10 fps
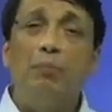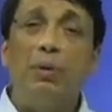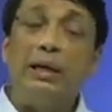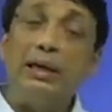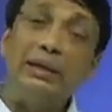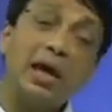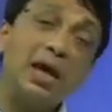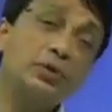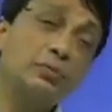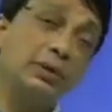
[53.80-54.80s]
But in the
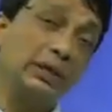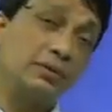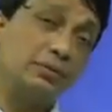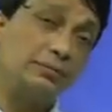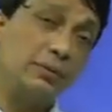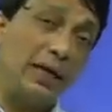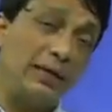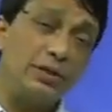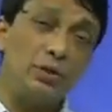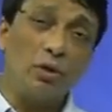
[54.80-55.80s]
last minute,
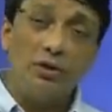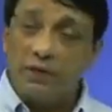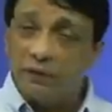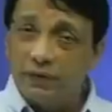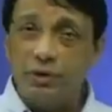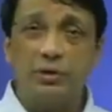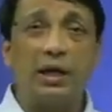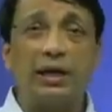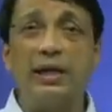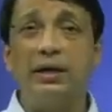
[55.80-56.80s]
it is not the revision
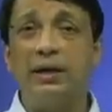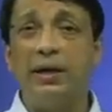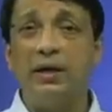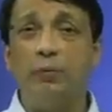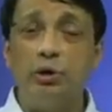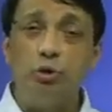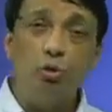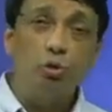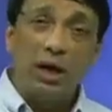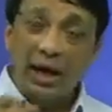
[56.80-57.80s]
again and again, which you
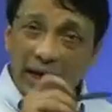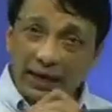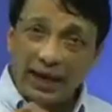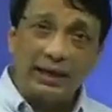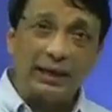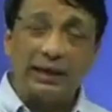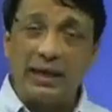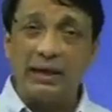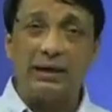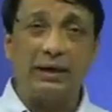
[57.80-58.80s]
do again and
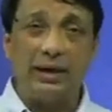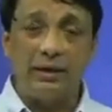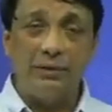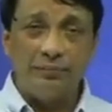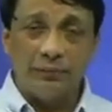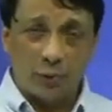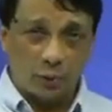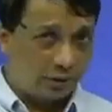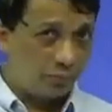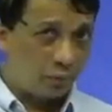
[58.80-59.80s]
again and again,
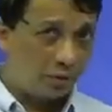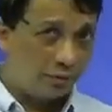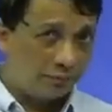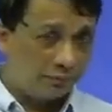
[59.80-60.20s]
which is important.